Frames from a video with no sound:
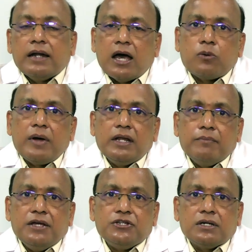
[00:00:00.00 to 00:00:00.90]
band
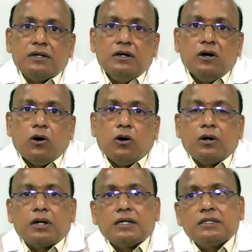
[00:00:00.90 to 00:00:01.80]
imaging
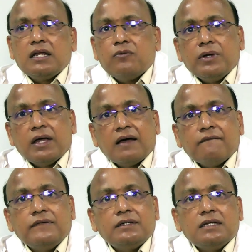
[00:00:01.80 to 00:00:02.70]
or then we
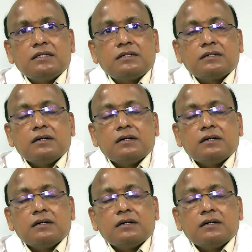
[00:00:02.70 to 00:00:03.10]
have this